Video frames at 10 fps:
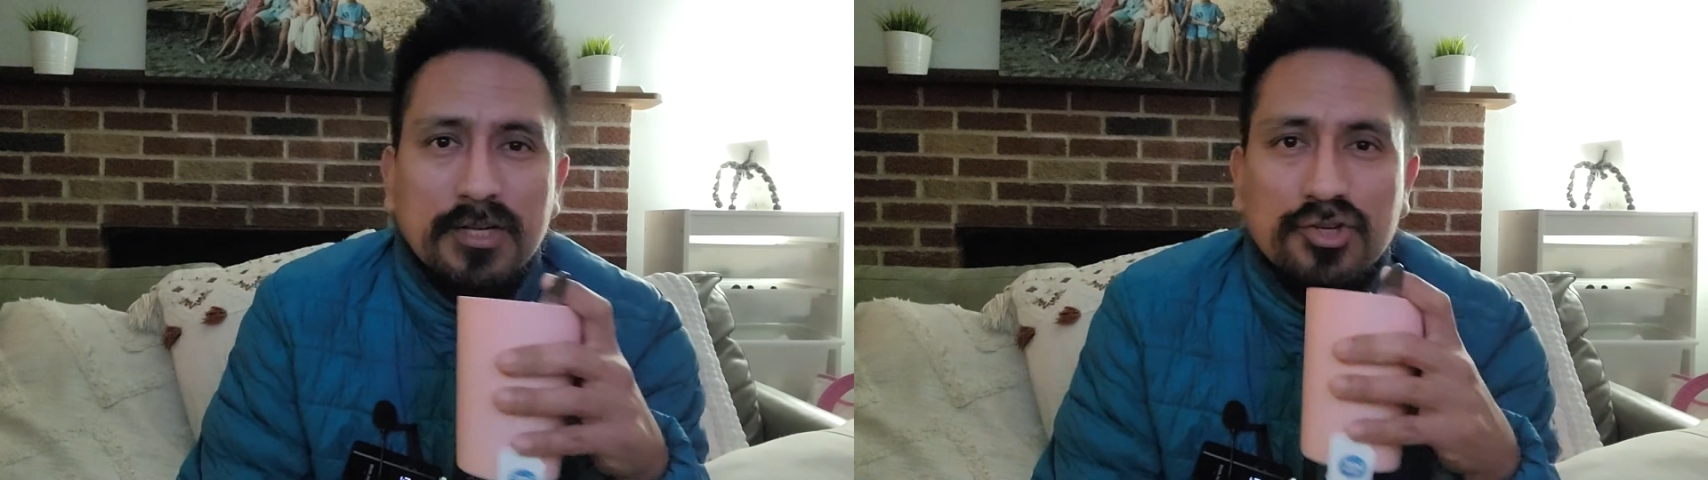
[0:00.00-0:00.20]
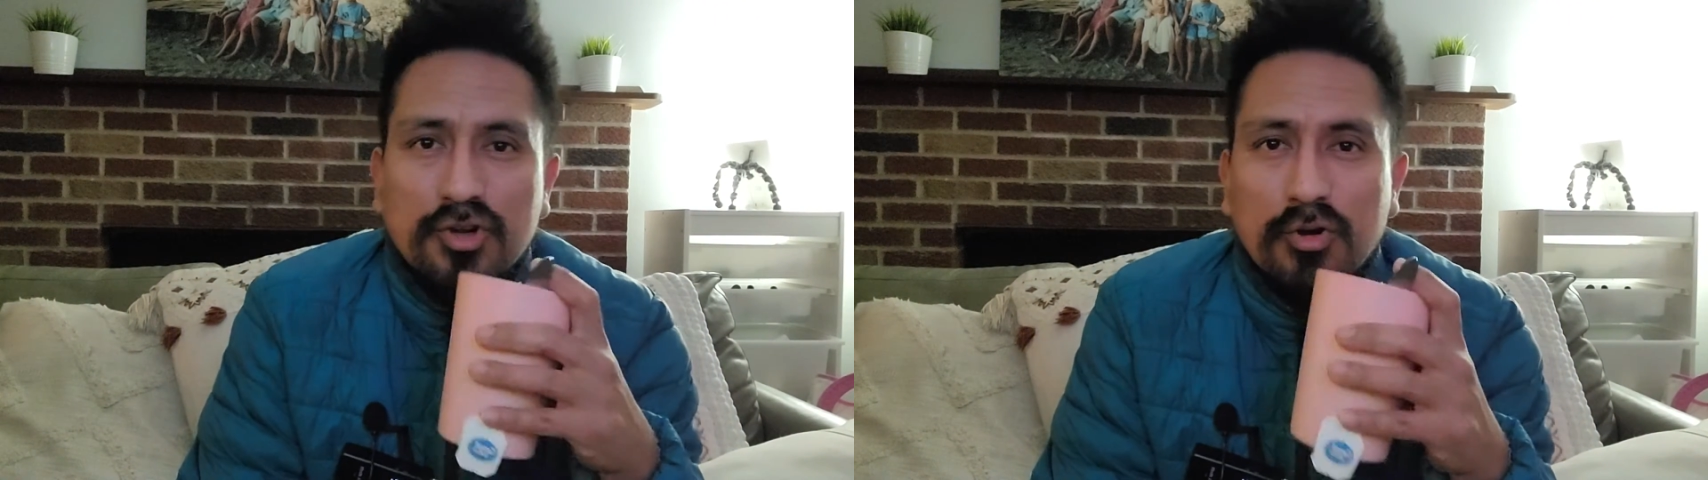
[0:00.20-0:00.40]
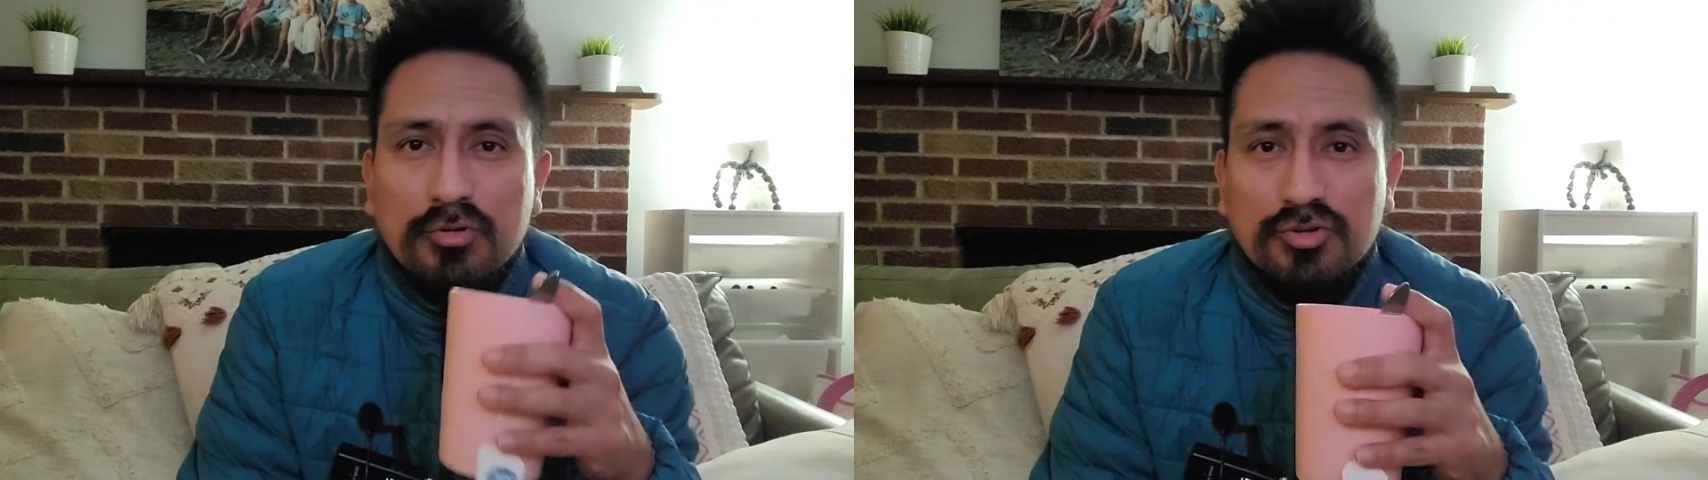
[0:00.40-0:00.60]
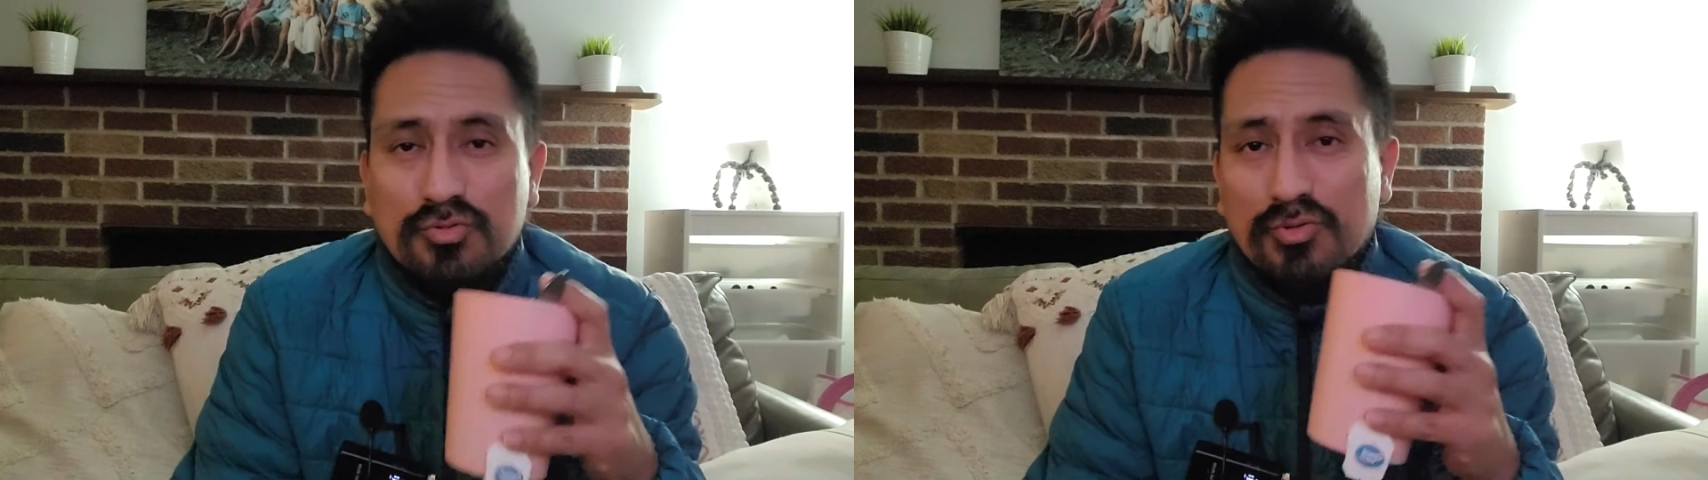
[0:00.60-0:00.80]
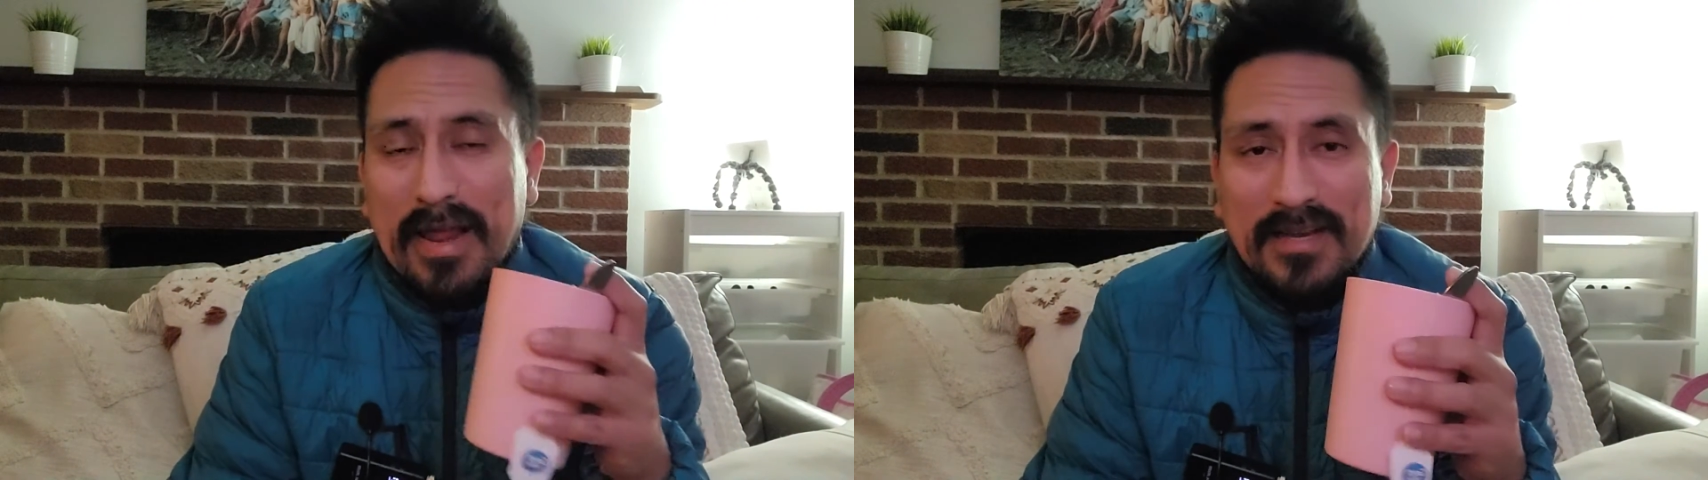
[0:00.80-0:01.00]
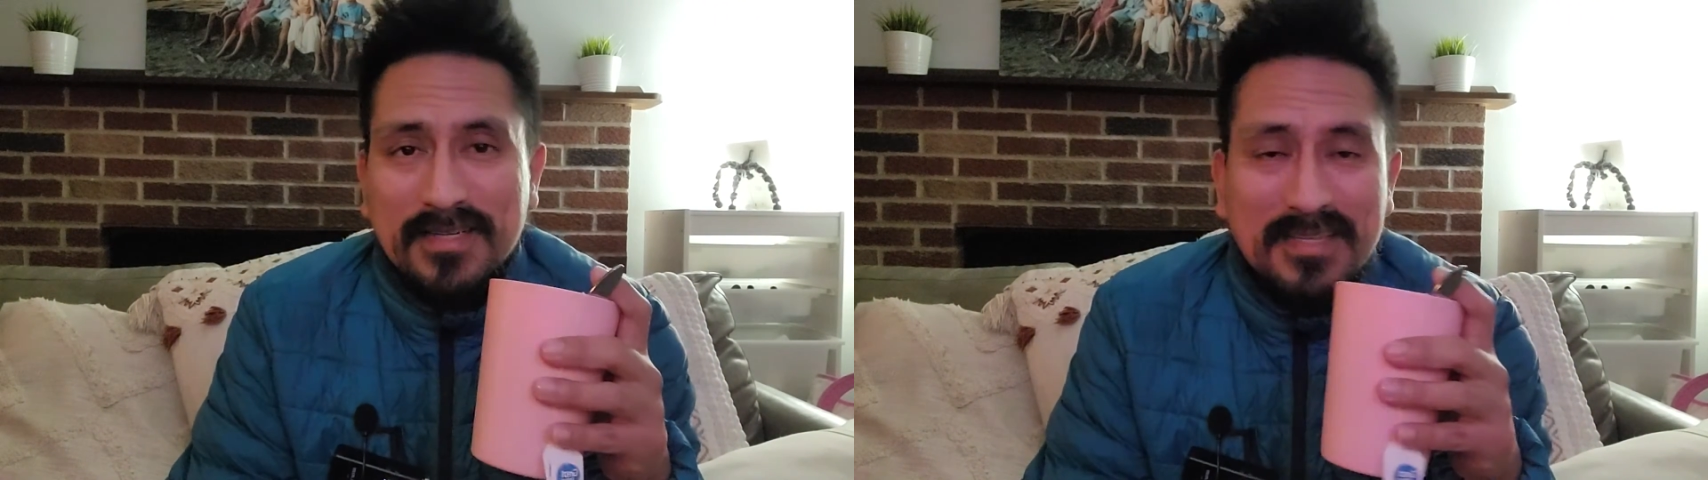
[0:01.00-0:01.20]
it shows rates